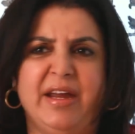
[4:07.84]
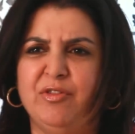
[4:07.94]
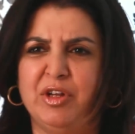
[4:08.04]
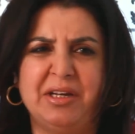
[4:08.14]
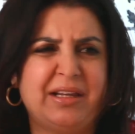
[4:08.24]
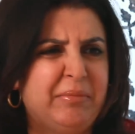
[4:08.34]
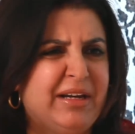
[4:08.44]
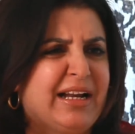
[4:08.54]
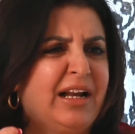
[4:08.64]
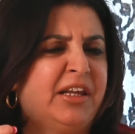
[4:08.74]
It was in some
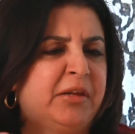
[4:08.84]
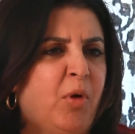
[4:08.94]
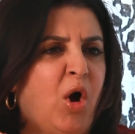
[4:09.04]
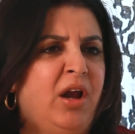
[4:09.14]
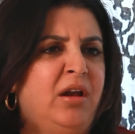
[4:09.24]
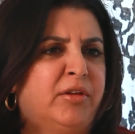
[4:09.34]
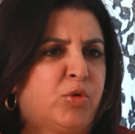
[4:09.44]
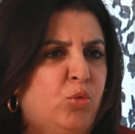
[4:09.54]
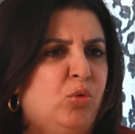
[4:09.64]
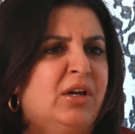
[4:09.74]
little small
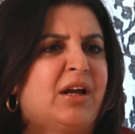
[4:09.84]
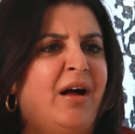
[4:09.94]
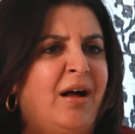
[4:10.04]
school